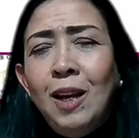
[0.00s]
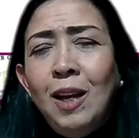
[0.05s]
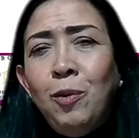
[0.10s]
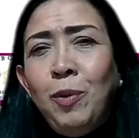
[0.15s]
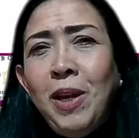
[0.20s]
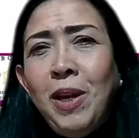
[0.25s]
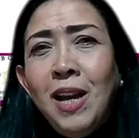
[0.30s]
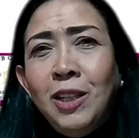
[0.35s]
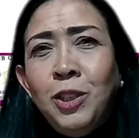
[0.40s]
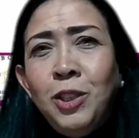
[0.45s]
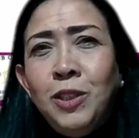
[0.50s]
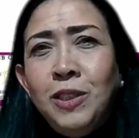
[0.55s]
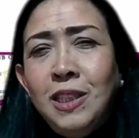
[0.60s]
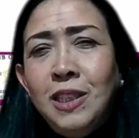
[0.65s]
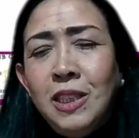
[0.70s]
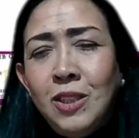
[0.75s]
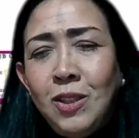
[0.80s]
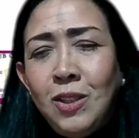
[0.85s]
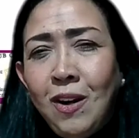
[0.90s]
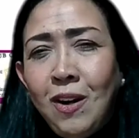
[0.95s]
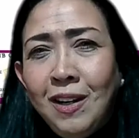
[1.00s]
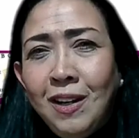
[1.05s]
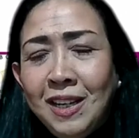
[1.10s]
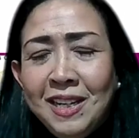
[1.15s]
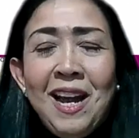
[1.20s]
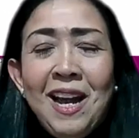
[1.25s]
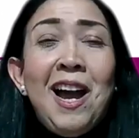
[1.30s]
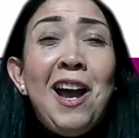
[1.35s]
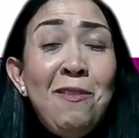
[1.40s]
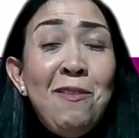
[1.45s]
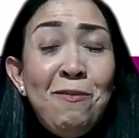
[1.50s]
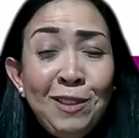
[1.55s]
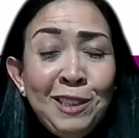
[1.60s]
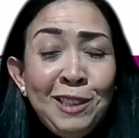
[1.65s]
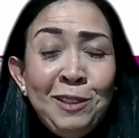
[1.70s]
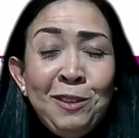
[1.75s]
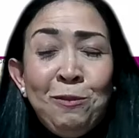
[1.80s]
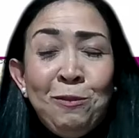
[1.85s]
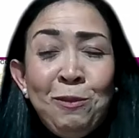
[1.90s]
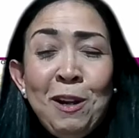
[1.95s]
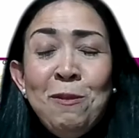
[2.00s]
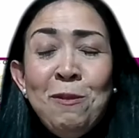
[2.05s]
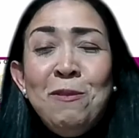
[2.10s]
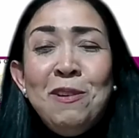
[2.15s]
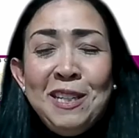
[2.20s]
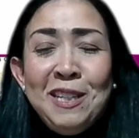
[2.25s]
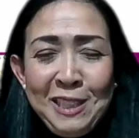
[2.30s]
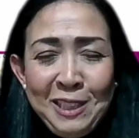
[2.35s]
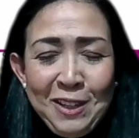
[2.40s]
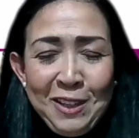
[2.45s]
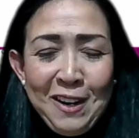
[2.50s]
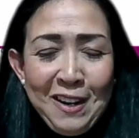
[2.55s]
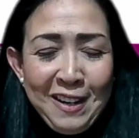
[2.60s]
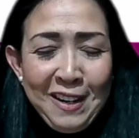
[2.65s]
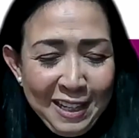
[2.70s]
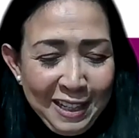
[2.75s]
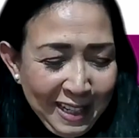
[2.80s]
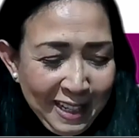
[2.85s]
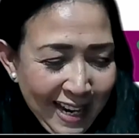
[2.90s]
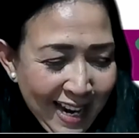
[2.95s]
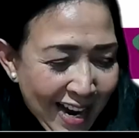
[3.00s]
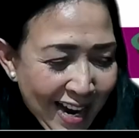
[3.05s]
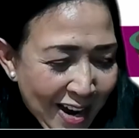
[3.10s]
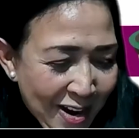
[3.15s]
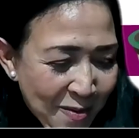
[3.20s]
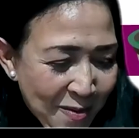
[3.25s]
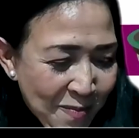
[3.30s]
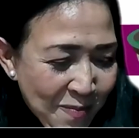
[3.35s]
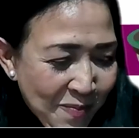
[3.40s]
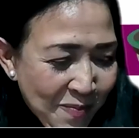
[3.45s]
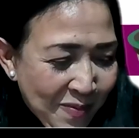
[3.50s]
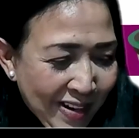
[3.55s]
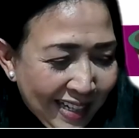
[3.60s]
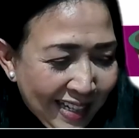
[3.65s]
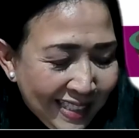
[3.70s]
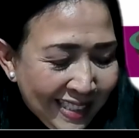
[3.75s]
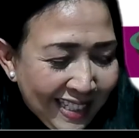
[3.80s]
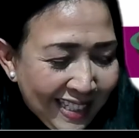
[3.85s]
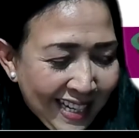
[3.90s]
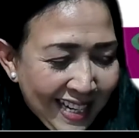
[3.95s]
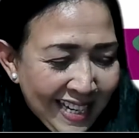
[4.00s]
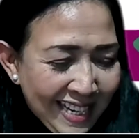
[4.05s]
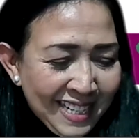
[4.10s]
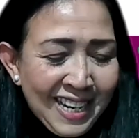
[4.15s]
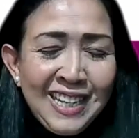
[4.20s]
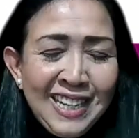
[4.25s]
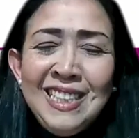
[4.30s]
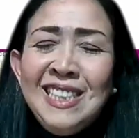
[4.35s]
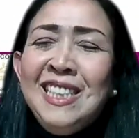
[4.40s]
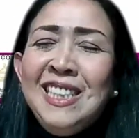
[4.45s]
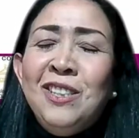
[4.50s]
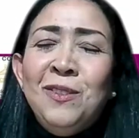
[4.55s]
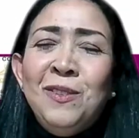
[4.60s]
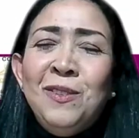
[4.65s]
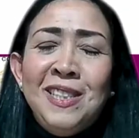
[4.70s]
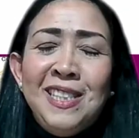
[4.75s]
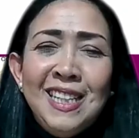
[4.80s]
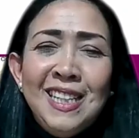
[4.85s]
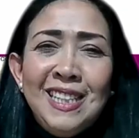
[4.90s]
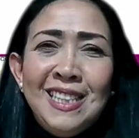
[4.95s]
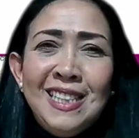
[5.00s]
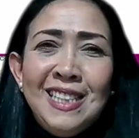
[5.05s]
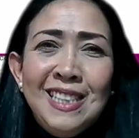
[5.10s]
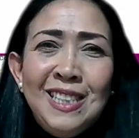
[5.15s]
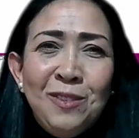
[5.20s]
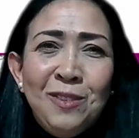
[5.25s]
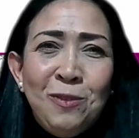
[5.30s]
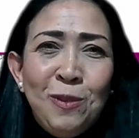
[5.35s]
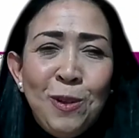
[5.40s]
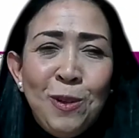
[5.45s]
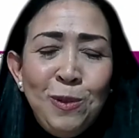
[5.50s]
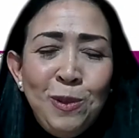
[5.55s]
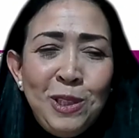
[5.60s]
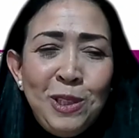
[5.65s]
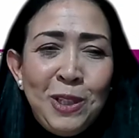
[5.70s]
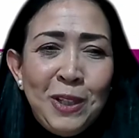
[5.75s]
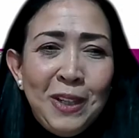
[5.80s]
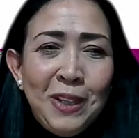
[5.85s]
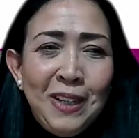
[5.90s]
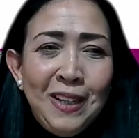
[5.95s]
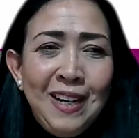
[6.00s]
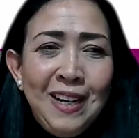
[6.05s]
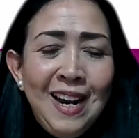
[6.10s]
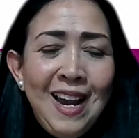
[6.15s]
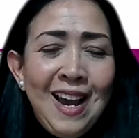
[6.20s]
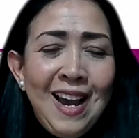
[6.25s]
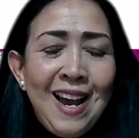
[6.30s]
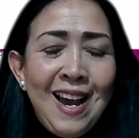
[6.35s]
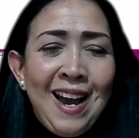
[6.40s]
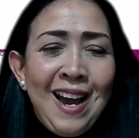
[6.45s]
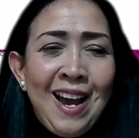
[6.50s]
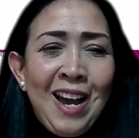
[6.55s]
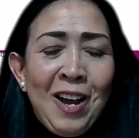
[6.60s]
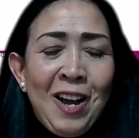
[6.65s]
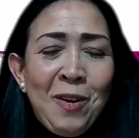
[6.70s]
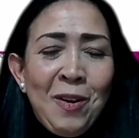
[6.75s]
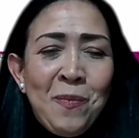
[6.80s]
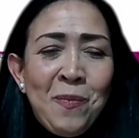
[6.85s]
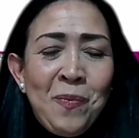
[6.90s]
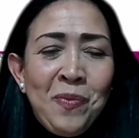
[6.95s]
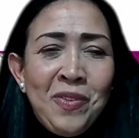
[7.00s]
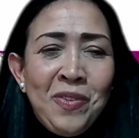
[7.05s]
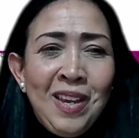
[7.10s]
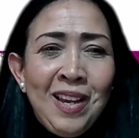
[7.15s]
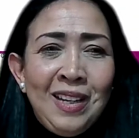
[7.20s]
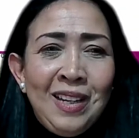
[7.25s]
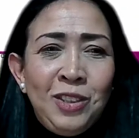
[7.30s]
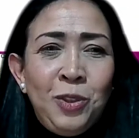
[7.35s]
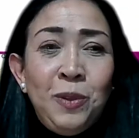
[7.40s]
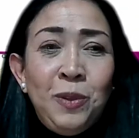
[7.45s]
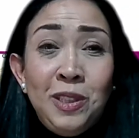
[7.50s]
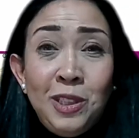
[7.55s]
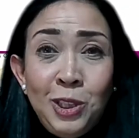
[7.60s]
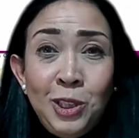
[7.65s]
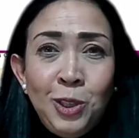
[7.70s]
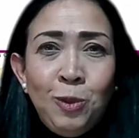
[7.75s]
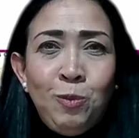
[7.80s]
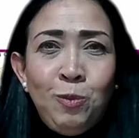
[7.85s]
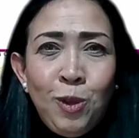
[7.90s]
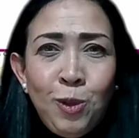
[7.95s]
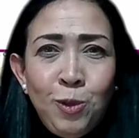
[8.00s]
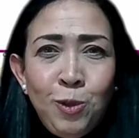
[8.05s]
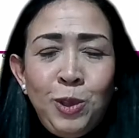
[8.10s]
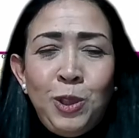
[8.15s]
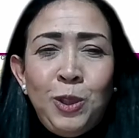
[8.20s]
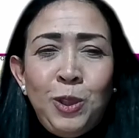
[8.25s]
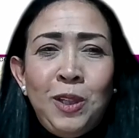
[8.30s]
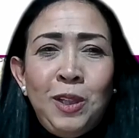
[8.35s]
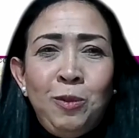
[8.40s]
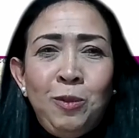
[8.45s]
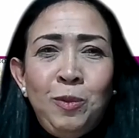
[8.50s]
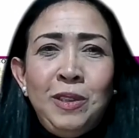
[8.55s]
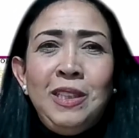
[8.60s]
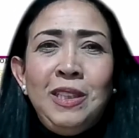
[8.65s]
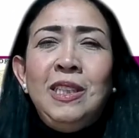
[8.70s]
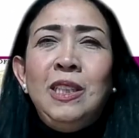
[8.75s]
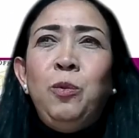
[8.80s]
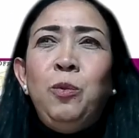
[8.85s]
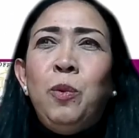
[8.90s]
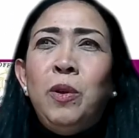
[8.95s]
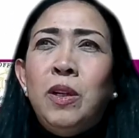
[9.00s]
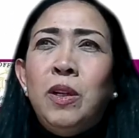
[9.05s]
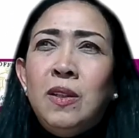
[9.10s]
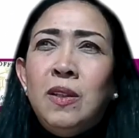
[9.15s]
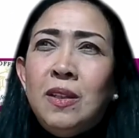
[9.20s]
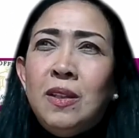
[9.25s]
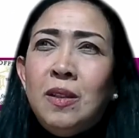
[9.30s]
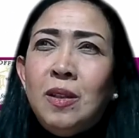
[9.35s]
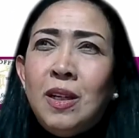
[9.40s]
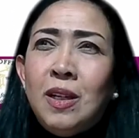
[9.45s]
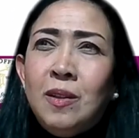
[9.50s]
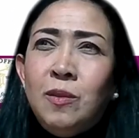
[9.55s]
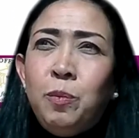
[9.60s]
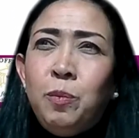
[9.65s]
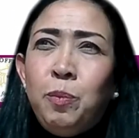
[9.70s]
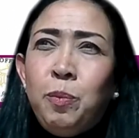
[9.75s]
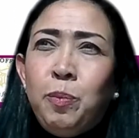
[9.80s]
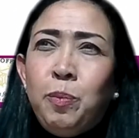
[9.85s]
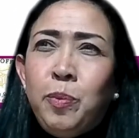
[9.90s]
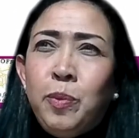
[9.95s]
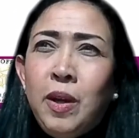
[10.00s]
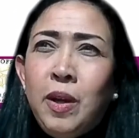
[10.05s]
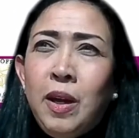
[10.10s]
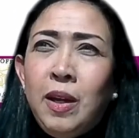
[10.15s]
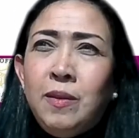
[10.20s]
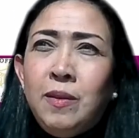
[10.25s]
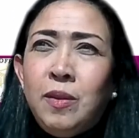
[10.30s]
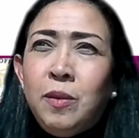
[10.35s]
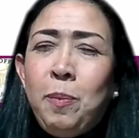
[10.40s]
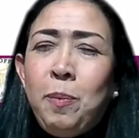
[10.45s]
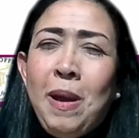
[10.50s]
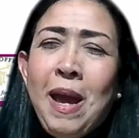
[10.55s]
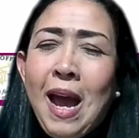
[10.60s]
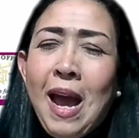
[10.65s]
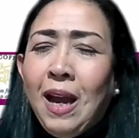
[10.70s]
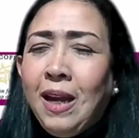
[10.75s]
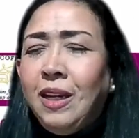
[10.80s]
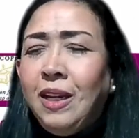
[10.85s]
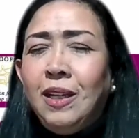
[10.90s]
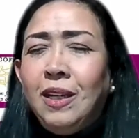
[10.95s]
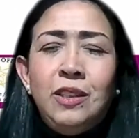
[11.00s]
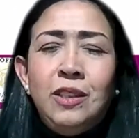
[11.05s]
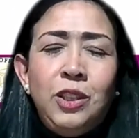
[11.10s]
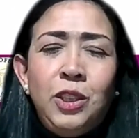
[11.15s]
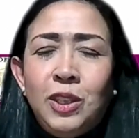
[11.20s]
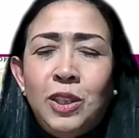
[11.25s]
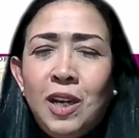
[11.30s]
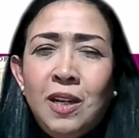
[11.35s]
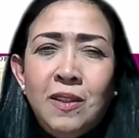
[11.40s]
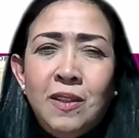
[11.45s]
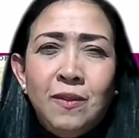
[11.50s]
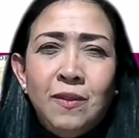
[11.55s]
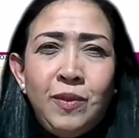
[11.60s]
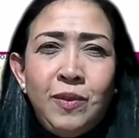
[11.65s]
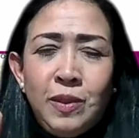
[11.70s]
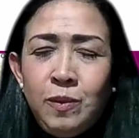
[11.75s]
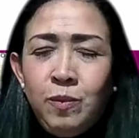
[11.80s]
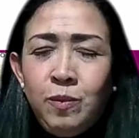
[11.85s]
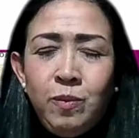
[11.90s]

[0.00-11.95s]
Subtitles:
We actually started, I wasn't around when it started, but in 1906 as a roaster, a traditional roaster, and really where the packaged kind of